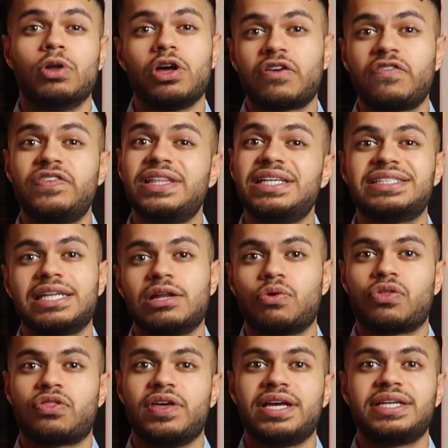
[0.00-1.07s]
Look for these little
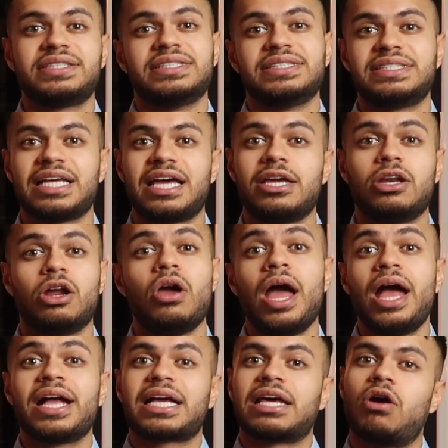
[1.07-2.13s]
things and say,
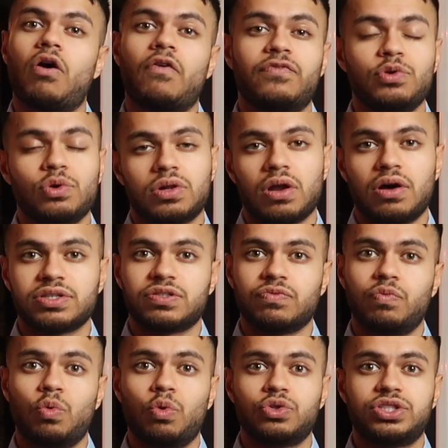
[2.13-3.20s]
can I offer you a glass of
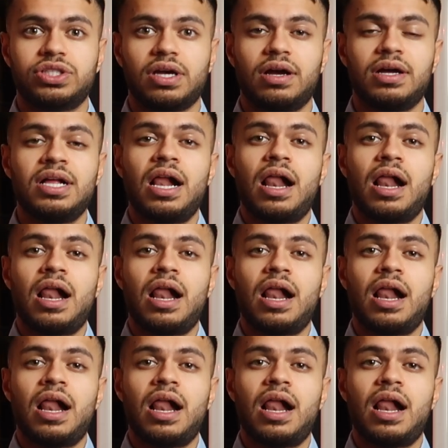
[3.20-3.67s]
water?